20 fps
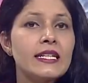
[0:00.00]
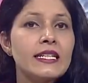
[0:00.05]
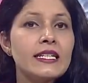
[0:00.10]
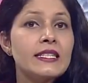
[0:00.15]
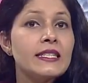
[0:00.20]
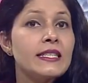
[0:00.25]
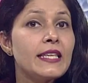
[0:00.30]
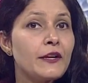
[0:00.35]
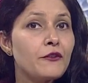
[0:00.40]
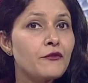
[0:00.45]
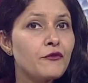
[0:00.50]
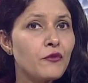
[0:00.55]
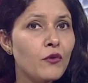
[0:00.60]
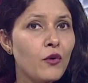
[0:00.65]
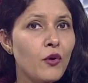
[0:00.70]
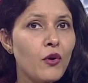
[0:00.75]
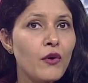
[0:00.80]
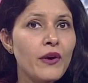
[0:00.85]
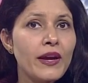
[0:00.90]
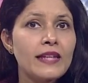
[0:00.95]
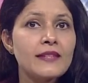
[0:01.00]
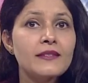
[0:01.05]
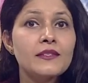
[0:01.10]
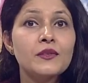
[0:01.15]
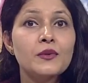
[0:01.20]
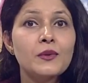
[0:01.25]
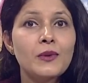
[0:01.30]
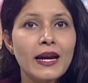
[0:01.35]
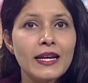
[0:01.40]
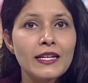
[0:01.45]
It therefore has
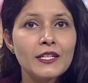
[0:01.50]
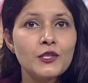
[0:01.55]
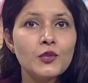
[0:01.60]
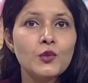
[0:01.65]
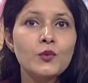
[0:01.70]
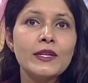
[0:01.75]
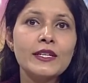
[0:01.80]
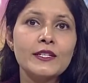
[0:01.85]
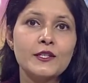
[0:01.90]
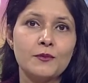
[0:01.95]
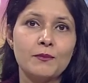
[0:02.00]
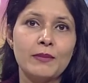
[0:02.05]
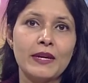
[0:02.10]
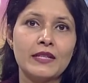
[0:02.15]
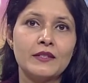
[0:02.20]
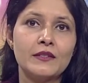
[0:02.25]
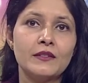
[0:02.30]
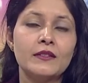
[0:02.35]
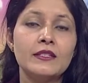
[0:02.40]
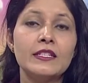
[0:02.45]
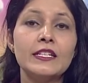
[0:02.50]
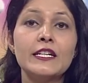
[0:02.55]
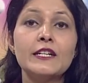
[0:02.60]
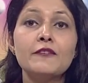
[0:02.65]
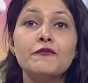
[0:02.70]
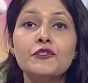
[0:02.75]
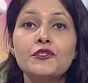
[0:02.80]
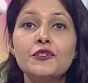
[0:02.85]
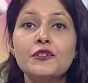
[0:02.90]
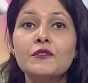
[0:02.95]
a right to expect the
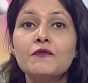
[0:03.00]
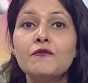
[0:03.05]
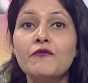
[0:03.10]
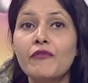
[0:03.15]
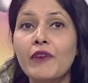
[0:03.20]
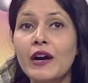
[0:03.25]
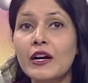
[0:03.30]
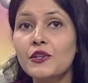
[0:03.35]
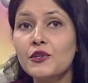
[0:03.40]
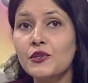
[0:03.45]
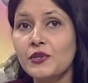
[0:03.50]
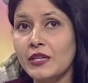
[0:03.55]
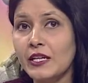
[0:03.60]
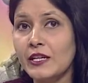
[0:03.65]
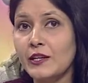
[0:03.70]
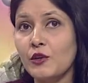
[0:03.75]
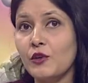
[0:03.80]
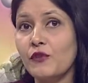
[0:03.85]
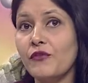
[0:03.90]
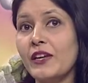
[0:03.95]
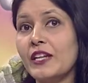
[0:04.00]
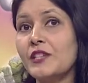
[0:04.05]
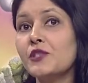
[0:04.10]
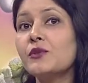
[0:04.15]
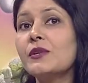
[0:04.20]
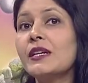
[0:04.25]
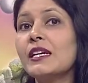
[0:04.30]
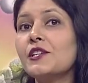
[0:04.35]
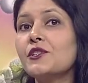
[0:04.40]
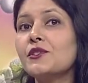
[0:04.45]
efficient functioning of
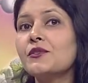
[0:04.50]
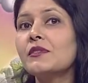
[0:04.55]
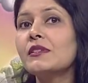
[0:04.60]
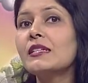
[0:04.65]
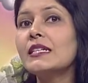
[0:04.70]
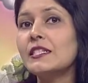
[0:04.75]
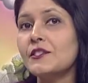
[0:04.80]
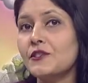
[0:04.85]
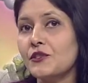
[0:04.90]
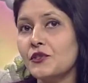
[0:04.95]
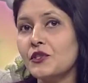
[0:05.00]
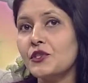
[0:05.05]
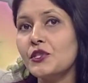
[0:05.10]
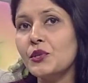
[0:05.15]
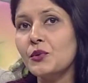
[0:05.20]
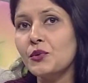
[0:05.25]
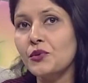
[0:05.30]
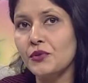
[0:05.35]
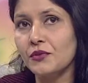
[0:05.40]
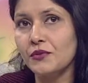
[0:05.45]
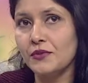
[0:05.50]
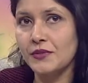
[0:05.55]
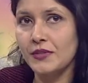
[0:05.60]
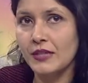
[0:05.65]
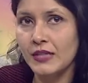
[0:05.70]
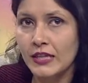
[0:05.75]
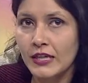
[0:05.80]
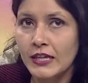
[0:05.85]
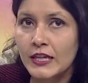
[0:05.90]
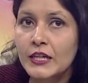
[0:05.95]
educational institutions.
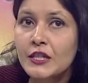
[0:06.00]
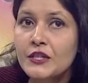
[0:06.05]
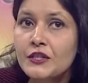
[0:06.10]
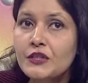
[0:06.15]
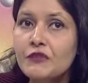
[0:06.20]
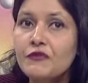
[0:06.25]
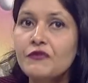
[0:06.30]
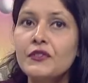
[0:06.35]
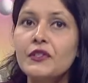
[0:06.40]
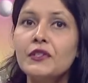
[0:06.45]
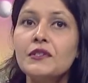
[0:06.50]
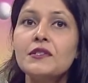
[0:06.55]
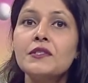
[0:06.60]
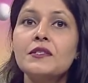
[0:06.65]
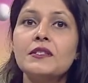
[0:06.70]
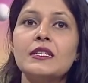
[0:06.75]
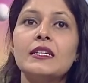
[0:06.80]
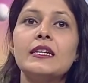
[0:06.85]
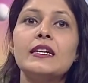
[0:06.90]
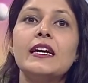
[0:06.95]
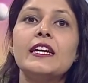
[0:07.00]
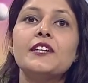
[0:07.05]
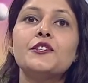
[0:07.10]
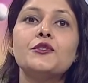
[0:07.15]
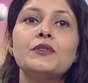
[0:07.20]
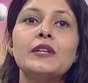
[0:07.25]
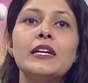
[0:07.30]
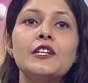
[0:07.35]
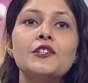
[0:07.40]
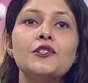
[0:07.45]
The first
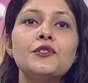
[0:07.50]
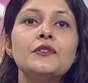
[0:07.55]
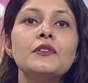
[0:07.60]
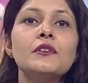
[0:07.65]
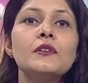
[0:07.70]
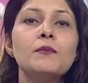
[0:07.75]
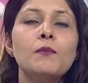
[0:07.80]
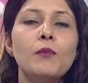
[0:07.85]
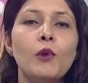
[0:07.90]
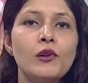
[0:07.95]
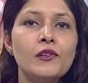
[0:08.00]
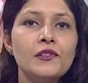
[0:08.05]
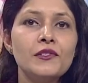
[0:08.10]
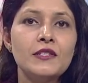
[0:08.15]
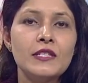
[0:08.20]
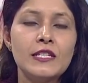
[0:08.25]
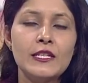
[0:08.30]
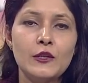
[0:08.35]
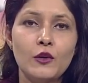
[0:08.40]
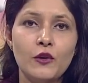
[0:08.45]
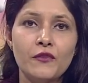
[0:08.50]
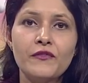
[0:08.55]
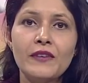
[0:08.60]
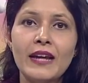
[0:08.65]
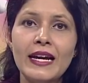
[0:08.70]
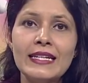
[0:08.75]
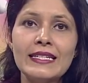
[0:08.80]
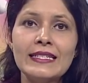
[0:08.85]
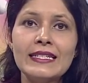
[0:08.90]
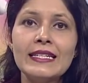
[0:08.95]
educational policy of
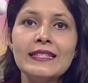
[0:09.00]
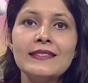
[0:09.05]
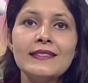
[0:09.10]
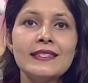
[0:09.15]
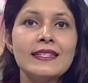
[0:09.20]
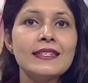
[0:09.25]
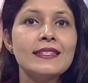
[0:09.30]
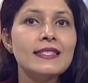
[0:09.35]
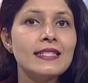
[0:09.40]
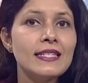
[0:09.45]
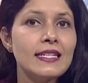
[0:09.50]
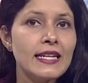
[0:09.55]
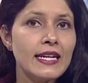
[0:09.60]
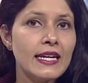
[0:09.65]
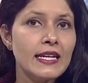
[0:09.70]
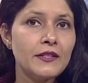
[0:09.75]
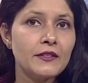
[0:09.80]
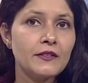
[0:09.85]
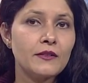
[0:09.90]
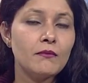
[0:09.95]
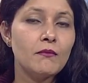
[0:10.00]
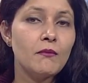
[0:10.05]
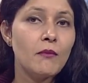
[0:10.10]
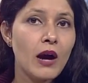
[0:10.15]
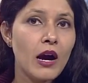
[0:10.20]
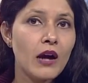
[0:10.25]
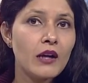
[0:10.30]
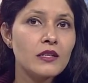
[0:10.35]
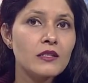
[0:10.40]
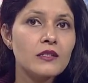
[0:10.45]
1968
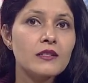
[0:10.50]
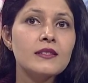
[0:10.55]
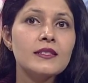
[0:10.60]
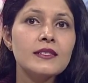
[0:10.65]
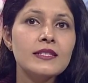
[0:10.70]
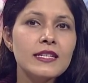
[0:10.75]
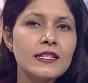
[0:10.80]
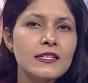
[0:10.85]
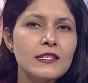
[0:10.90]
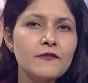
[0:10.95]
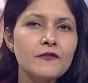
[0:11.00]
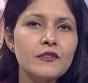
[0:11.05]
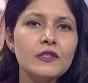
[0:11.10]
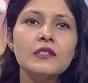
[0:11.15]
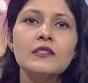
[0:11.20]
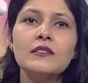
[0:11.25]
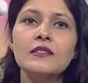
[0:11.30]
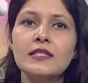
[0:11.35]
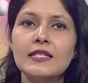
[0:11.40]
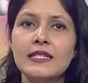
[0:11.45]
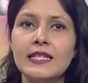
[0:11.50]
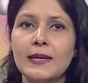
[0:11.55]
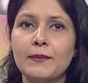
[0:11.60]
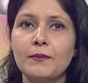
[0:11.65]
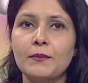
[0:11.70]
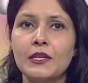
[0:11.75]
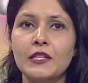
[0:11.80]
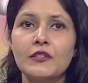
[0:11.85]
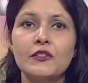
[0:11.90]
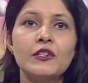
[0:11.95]
marked a significant
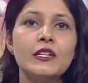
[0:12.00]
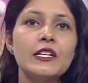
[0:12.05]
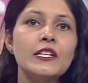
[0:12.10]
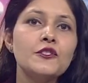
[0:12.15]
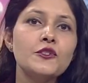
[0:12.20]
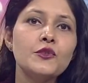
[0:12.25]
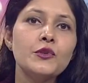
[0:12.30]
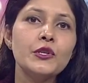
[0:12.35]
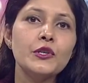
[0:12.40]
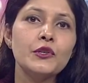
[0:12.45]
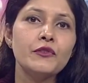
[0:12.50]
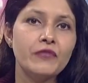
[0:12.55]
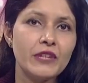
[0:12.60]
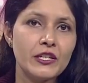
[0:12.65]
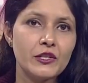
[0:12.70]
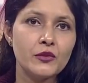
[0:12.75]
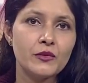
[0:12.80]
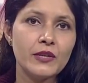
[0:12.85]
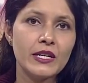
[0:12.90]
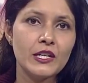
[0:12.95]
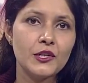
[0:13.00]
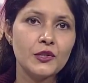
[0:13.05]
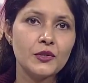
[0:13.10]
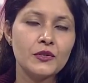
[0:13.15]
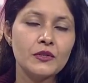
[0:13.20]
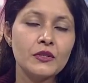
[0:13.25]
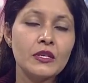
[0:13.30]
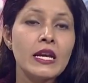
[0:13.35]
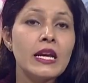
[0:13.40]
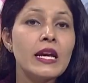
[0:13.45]
step in the history of
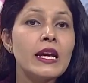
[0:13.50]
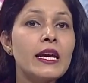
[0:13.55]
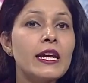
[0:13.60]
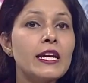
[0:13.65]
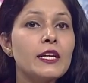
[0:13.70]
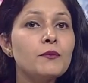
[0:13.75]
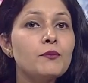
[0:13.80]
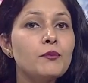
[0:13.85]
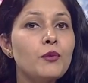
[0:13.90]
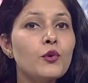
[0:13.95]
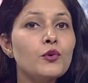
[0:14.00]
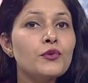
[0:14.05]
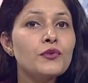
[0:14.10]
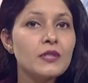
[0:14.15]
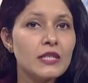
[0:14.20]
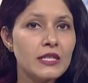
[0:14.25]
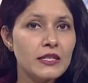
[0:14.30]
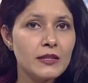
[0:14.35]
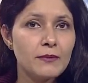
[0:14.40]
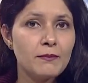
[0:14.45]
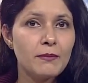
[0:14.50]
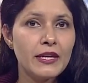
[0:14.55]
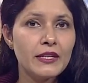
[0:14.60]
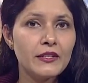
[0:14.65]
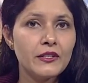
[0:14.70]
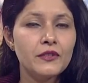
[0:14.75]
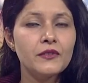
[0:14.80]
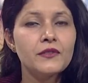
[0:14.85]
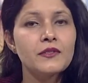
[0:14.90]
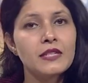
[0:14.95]
education in
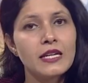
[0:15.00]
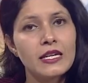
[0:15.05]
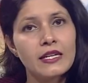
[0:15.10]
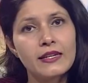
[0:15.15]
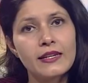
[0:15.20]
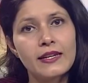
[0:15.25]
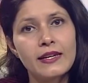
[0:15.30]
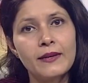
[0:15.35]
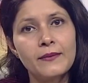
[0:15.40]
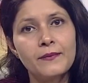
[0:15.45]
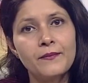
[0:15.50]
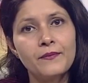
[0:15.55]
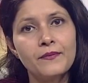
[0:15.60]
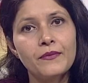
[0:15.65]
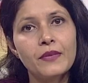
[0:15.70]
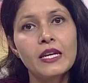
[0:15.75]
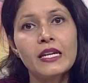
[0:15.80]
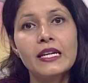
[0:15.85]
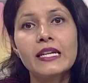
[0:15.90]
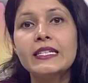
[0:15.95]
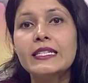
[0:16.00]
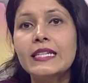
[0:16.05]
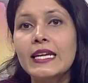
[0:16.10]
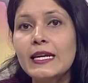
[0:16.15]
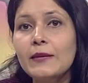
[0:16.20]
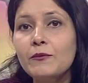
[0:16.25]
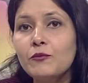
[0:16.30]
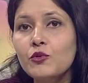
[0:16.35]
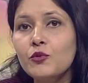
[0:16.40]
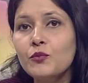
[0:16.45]
post-independence India. It
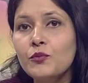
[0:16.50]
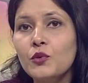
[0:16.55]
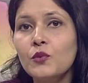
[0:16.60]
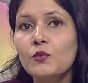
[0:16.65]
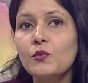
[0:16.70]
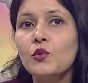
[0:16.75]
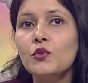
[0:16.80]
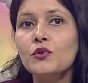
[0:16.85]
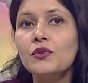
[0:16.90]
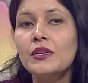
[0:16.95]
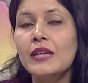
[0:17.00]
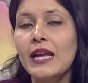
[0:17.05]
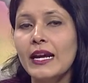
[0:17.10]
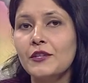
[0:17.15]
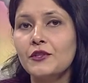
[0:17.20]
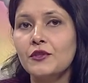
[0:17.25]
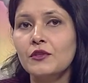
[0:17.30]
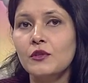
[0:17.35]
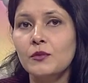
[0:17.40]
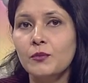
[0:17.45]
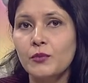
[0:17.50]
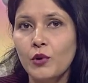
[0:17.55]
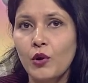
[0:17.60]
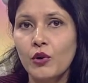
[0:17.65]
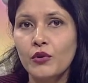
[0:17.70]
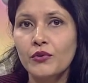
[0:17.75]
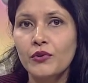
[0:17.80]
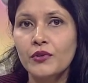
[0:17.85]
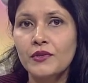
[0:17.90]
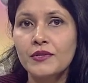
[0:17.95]
aimed to promote national
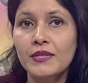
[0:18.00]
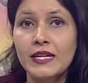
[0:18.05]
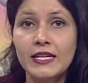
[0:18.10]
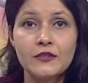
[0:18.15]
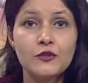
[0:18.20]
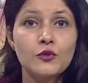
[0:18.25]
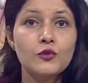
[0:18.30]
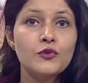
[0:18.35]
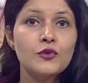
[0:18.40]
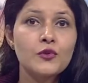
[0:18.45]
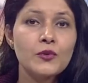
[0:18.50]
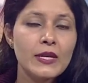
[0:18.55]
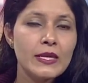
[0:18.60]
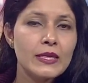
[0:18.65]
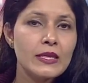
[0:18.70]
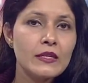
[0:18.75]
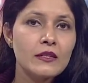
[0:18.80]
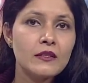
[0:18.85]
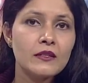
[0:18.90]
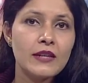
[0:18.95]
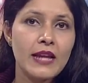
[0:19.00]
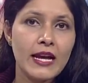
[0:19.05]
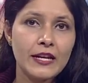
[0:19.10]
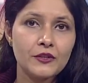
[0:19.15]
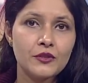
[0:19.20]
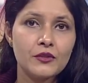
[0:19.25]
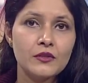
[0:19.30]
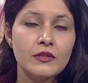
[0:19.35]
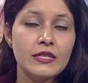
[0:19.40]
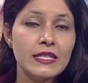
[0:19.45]
progress and to strengthen
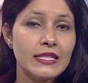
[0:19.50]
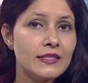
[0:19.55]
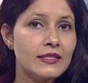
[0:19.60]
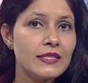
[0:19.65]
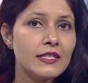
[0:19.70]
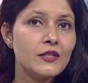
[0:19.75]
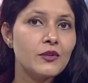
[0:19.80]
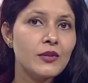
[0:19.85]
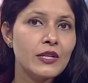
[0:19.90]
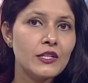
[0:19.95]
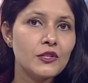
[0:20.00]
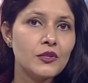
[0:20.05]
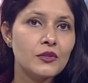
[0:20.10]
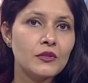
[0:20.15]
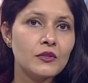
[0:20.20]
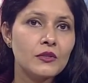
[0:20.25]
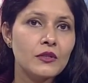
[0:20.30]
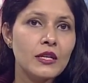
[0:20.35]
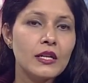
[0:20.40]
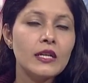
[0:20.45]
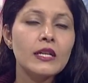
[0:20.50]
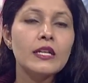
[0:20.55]
national integration.